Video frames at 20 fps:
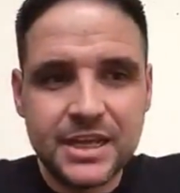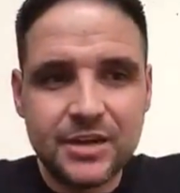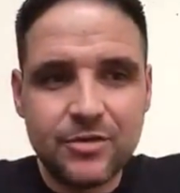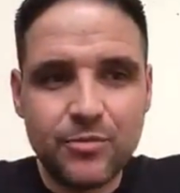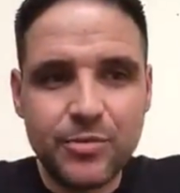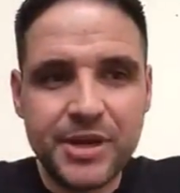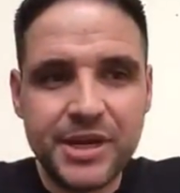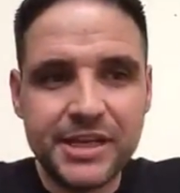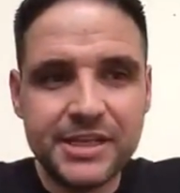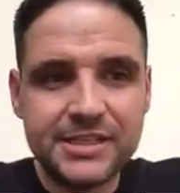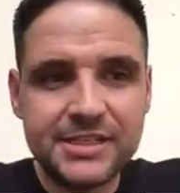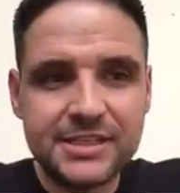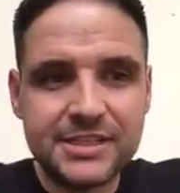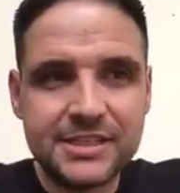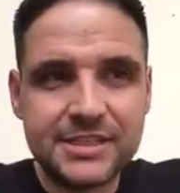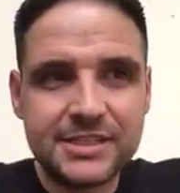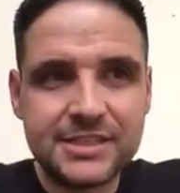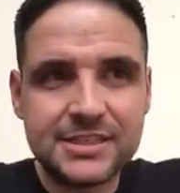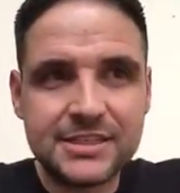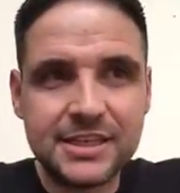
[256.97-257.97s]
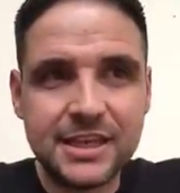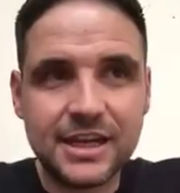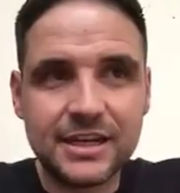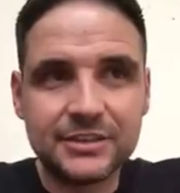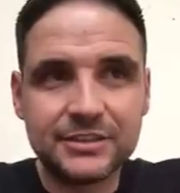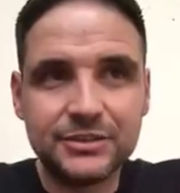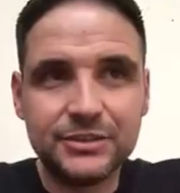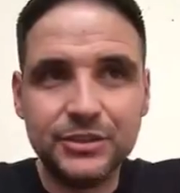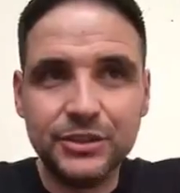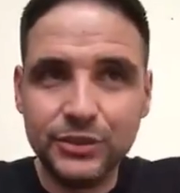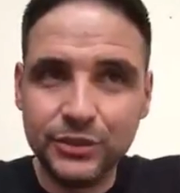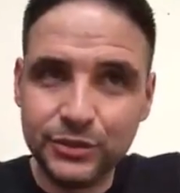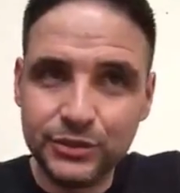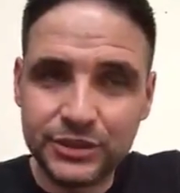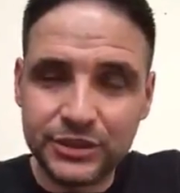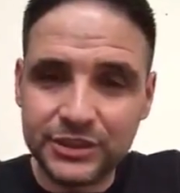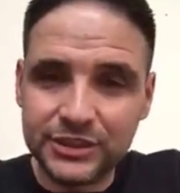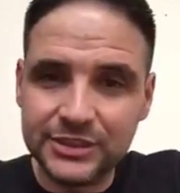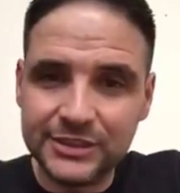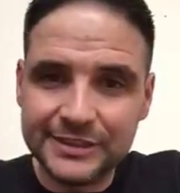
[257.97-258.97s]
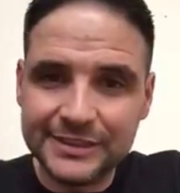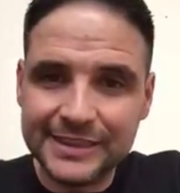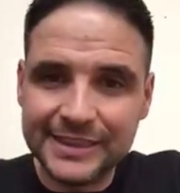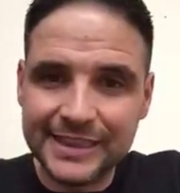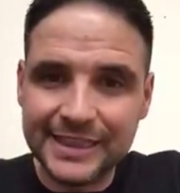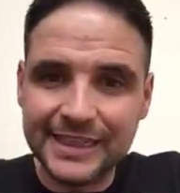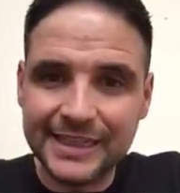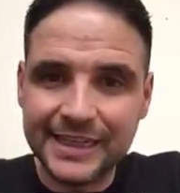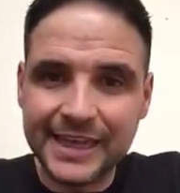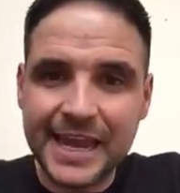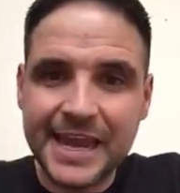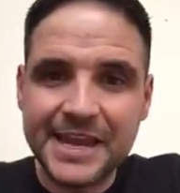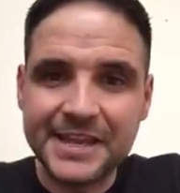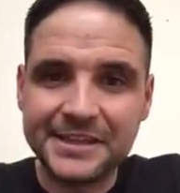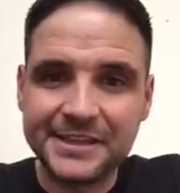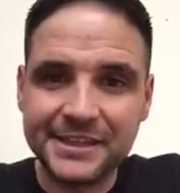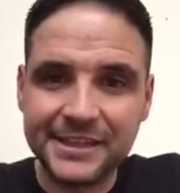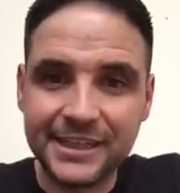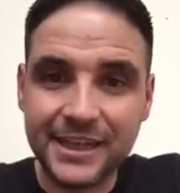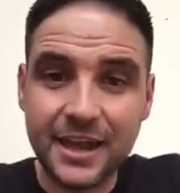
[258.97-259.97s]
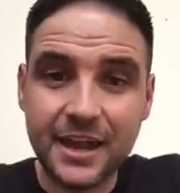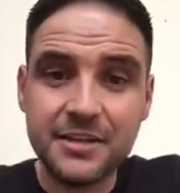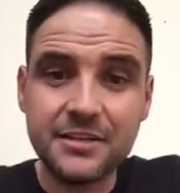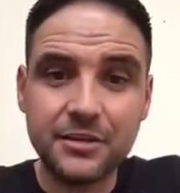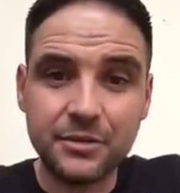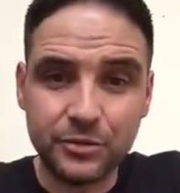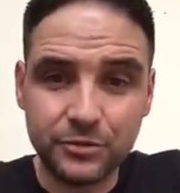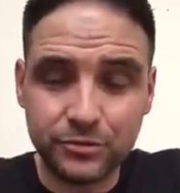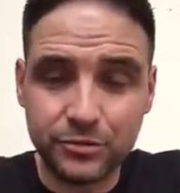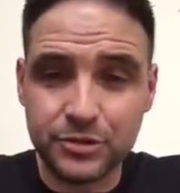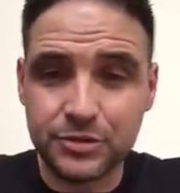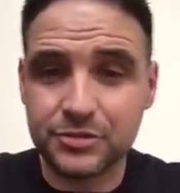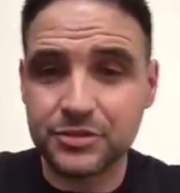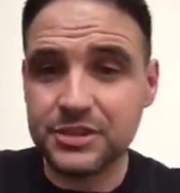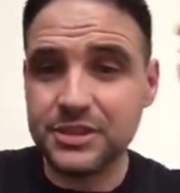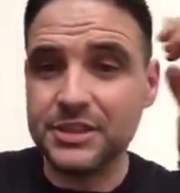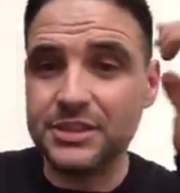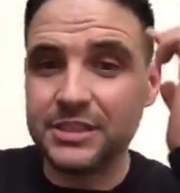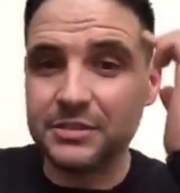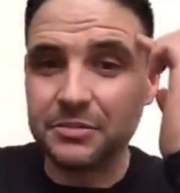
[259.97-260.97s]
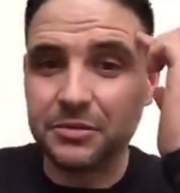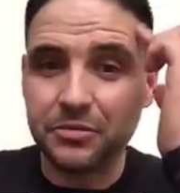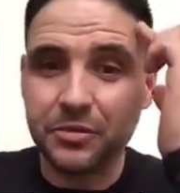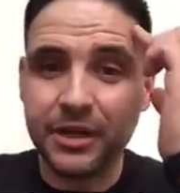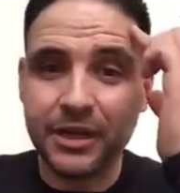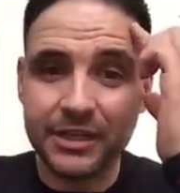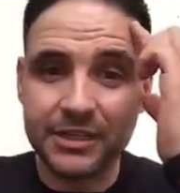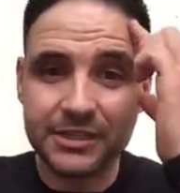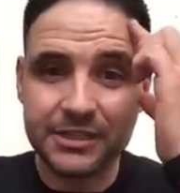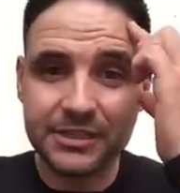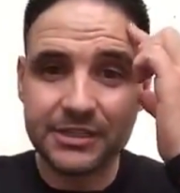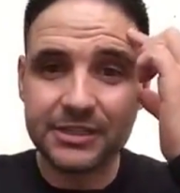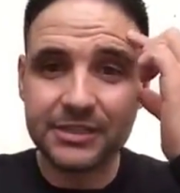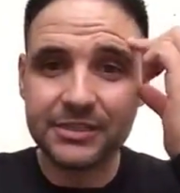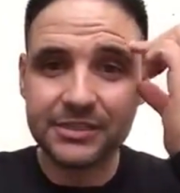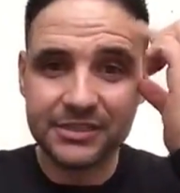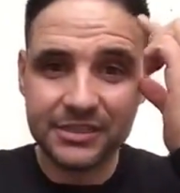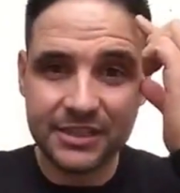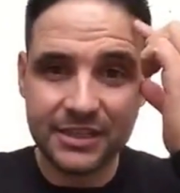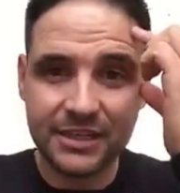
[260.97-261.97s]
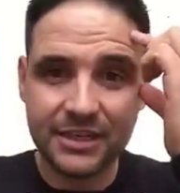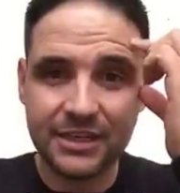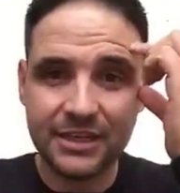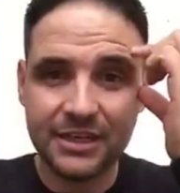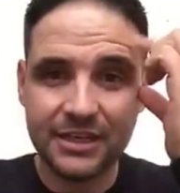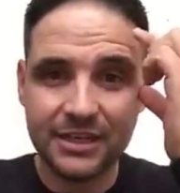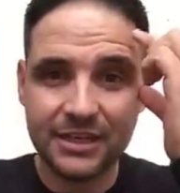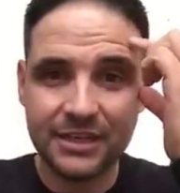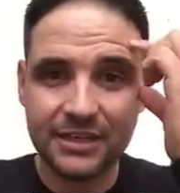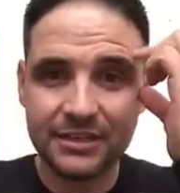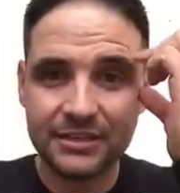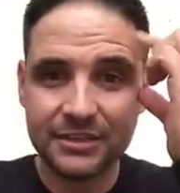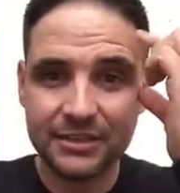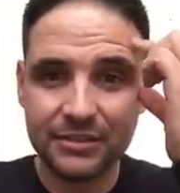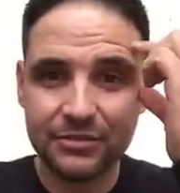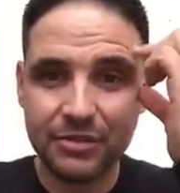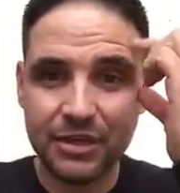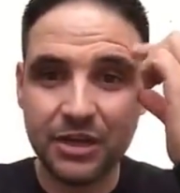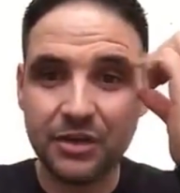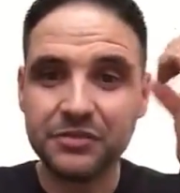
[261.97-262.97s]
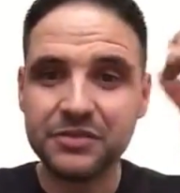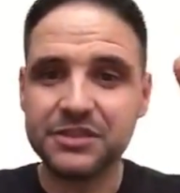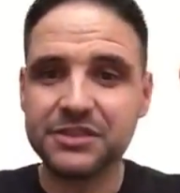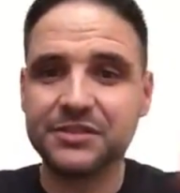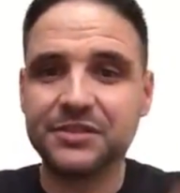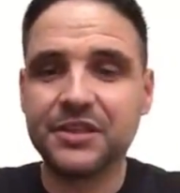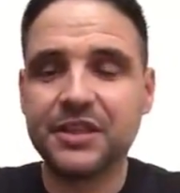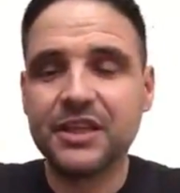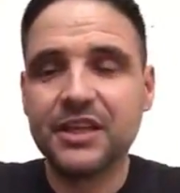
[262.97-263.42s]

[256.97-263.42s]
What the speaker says: We start using the heating and hot water system quite often.